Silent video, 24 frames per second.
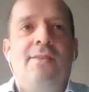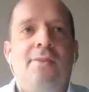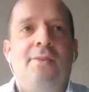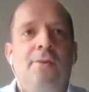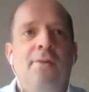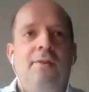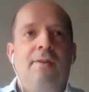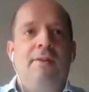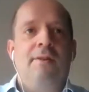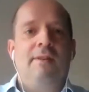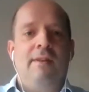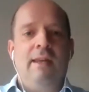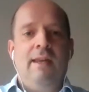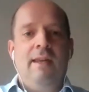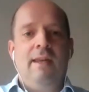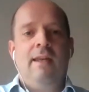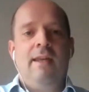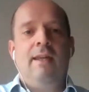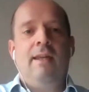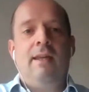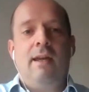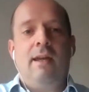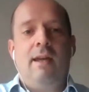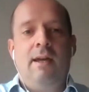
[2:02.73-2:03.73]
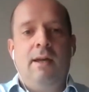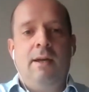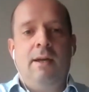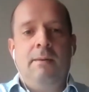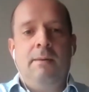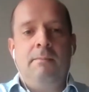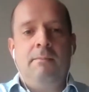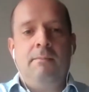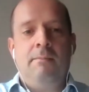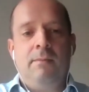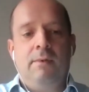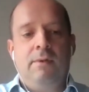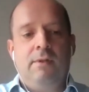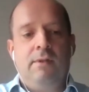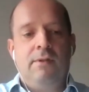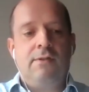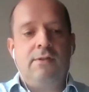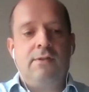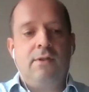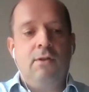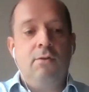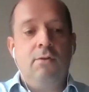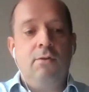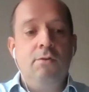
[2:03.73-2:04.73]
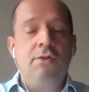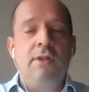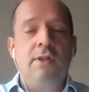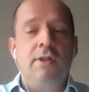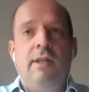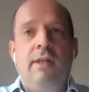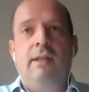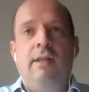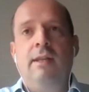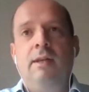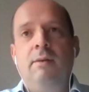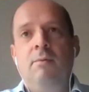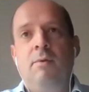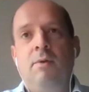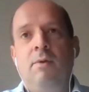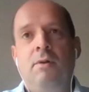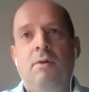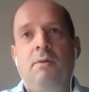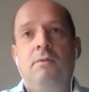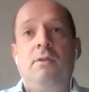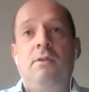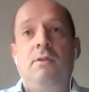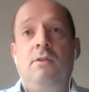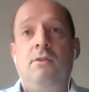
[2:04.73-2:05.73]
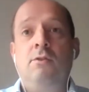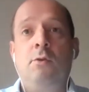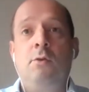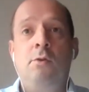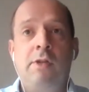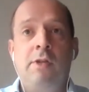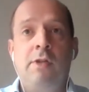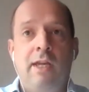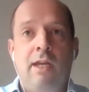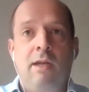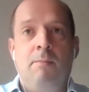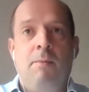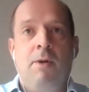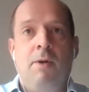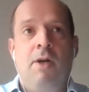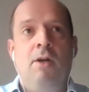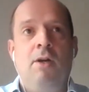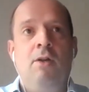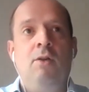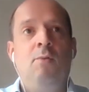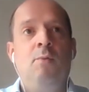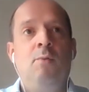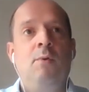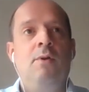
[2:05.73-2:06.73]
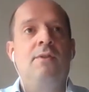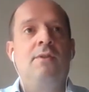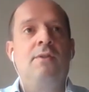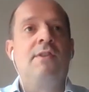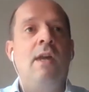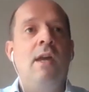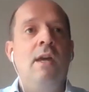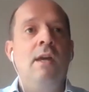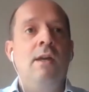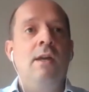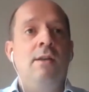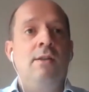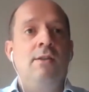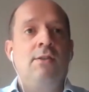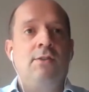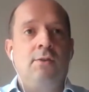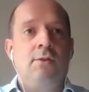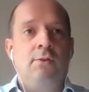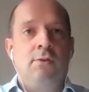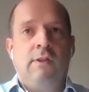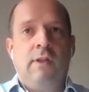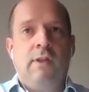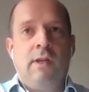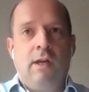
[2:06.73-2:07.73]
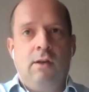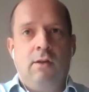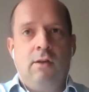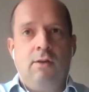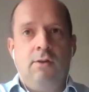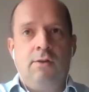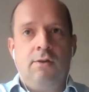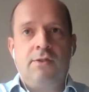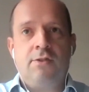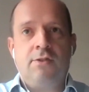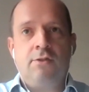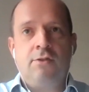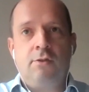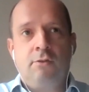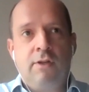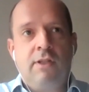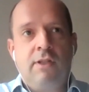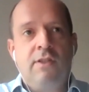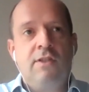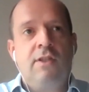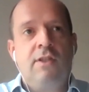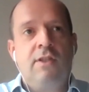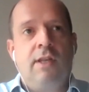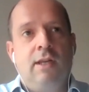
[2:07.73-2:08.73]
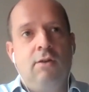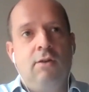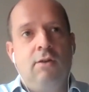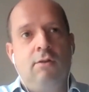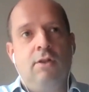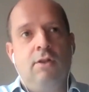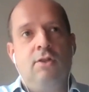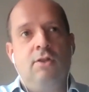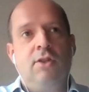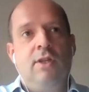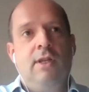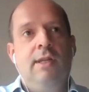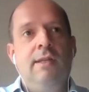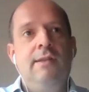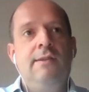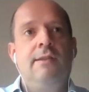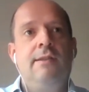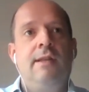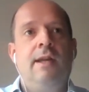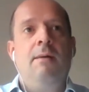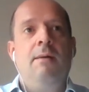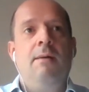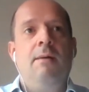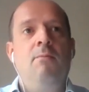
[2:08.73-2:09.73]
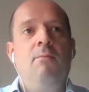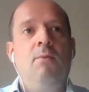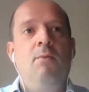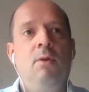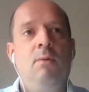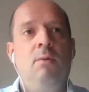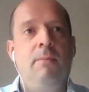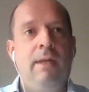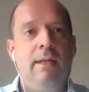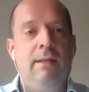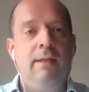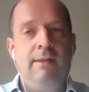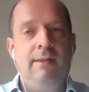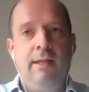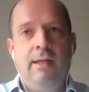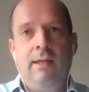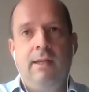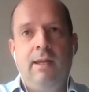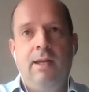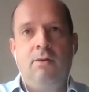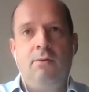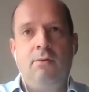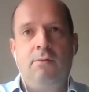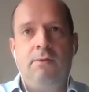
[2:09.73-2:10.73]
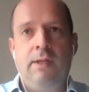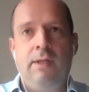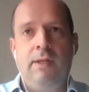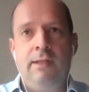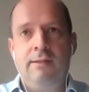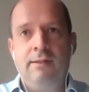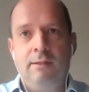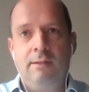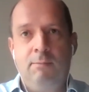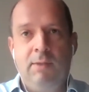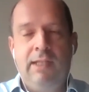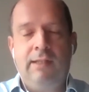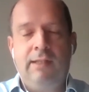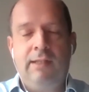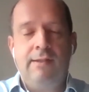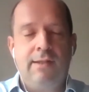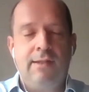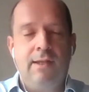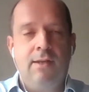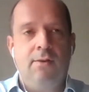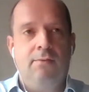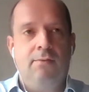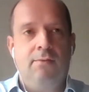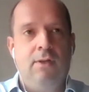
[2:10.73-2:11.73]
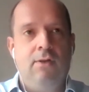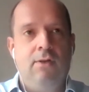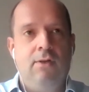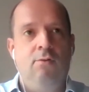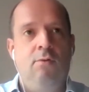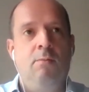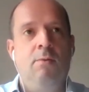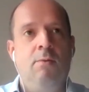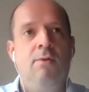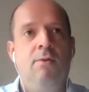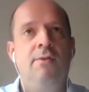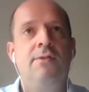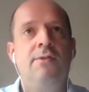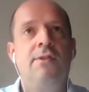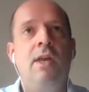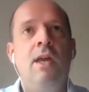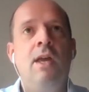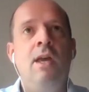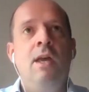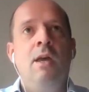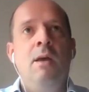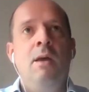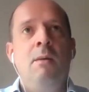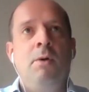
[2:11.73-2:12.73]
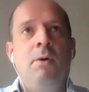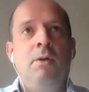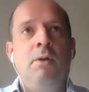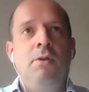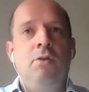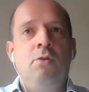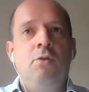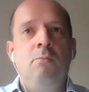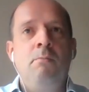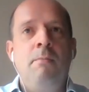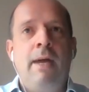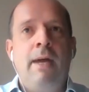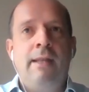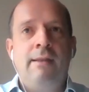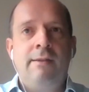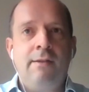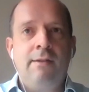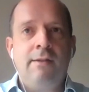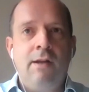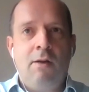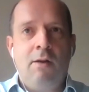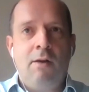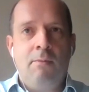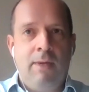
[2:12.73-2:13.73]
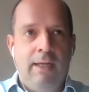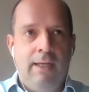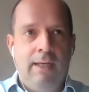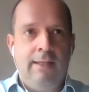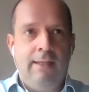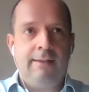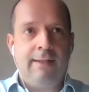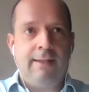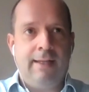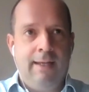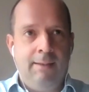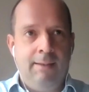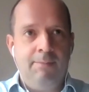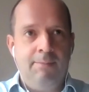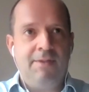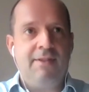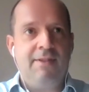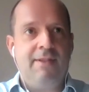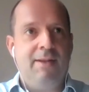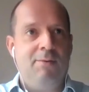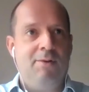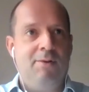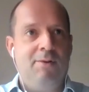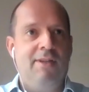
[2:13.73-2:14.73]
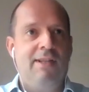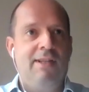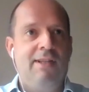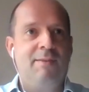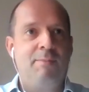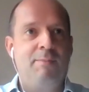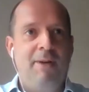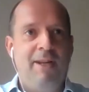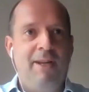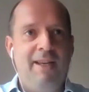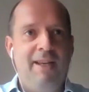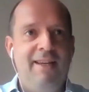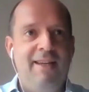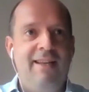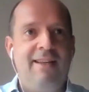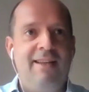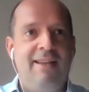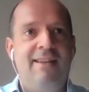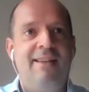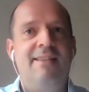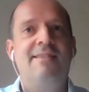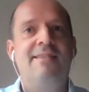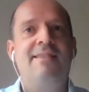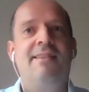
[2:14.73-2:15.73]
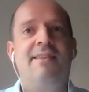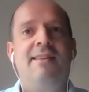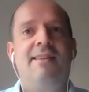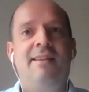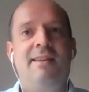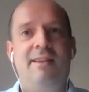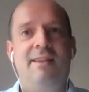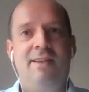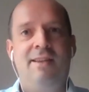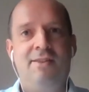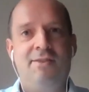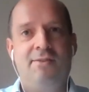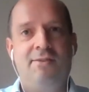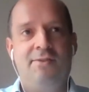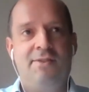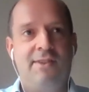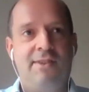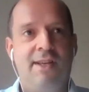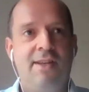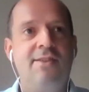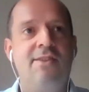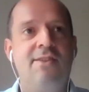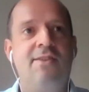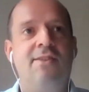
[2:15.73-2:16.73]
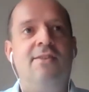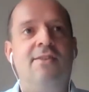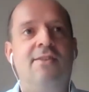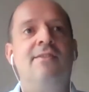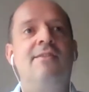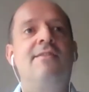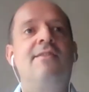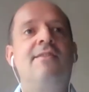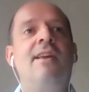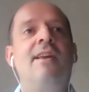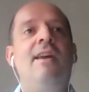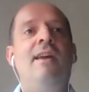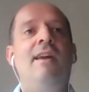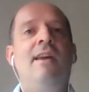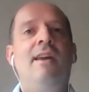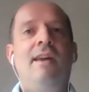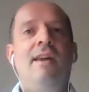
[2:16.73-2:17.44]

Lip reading: so the solution that they were talking about was sorting out your storage technologies that will take care of the intermittency of renewables. But no matter how many times they were explaining this in the initial sessions,